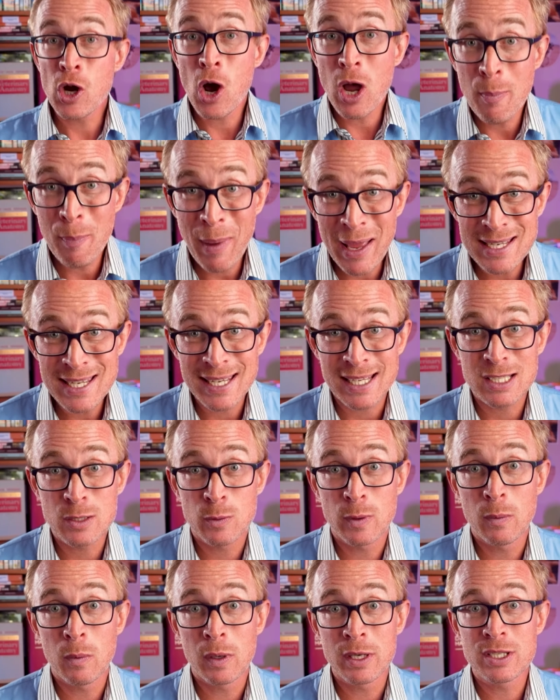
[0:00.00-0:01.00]
diabetics,
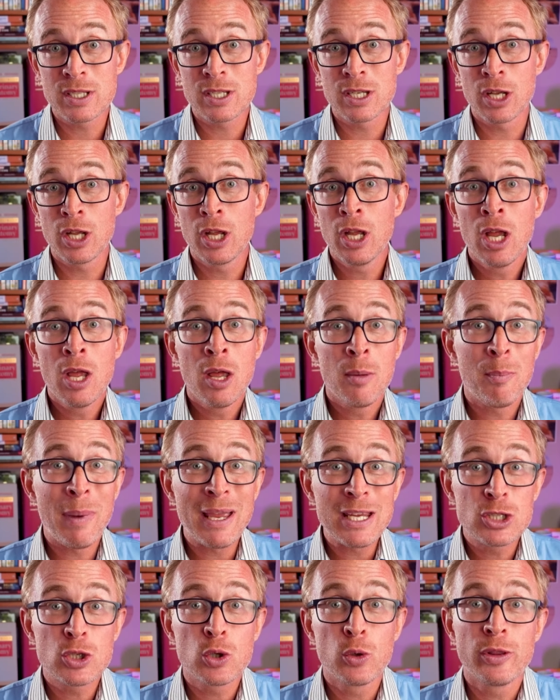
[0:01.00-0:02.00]
we want to
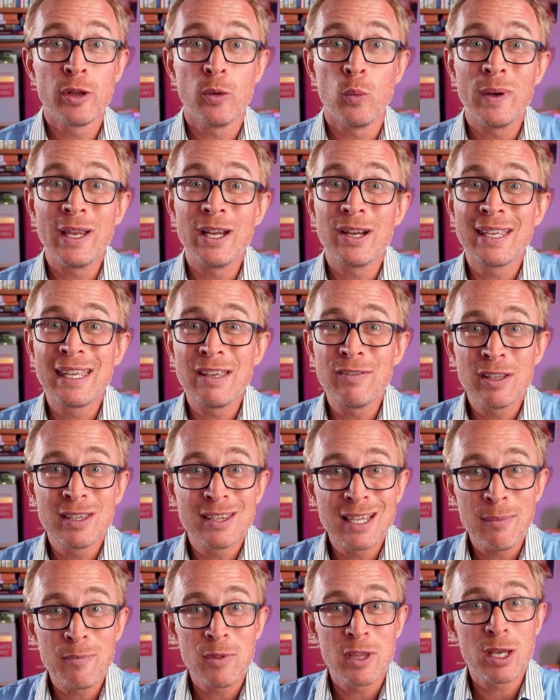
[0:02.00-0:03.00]
make sure that we are giving
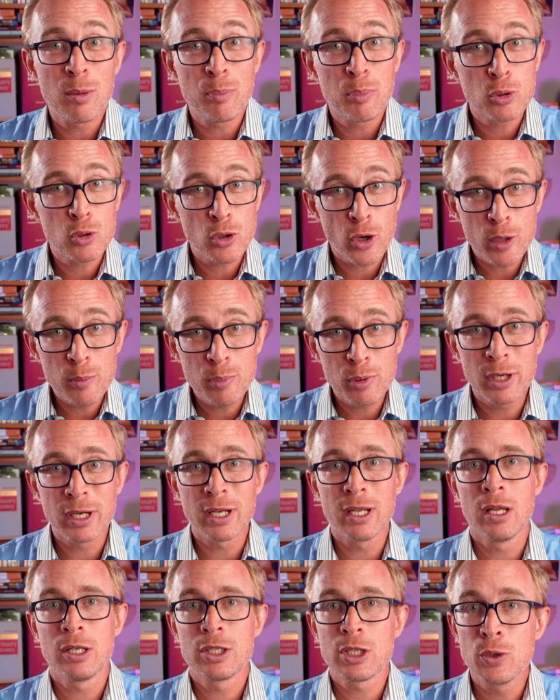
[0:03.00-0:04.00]
them the
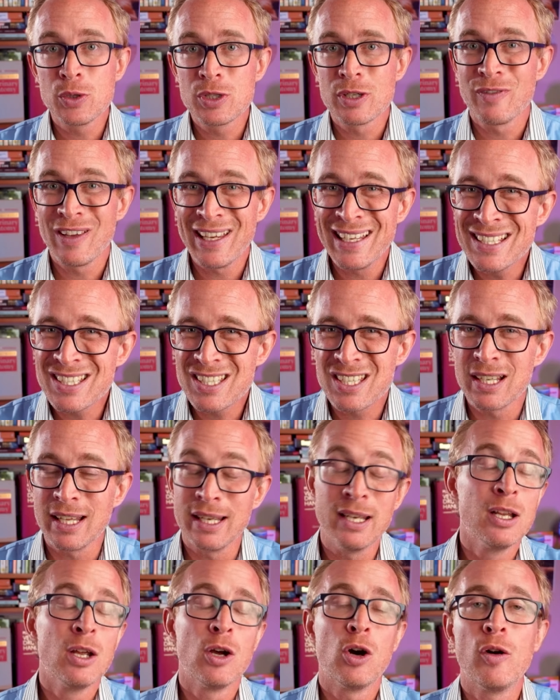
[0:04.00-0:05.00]
appropriate dose of
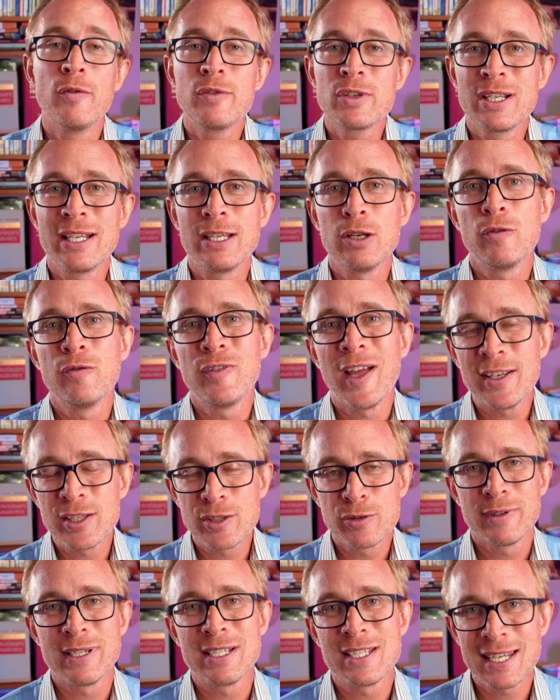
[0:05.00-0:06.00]
insulin. Obviously, your
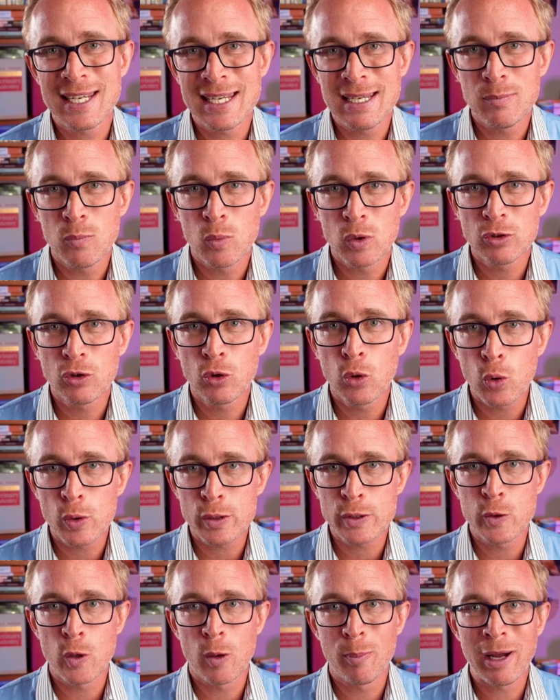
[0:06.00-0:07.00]
veterinary team will
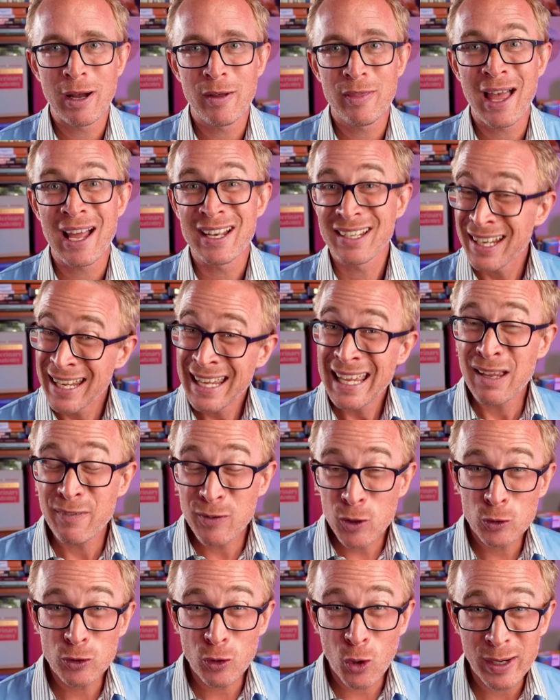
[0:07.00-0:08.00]
talk to you about that.
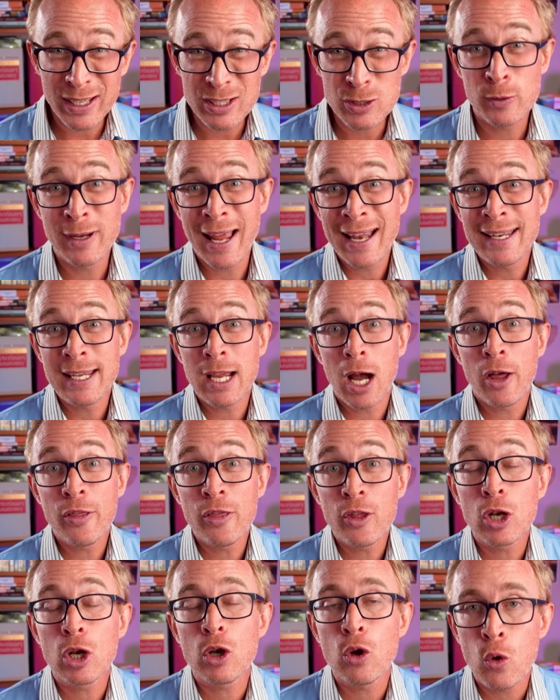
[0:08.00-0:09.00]
If your dog is on any
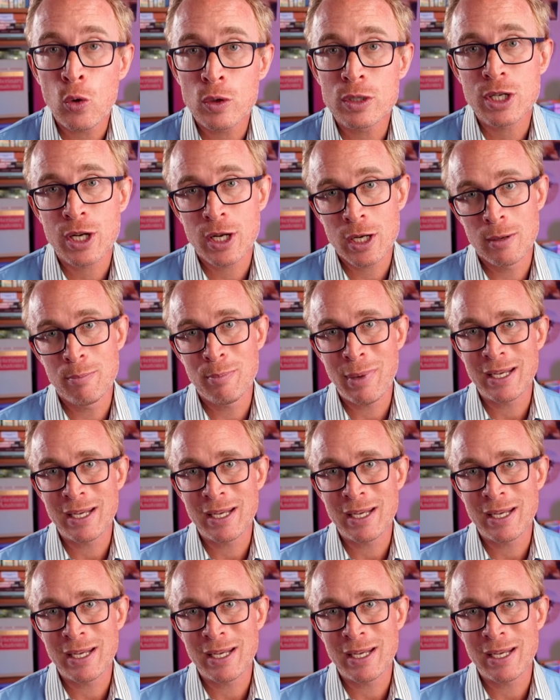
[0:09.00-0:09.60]
other long-term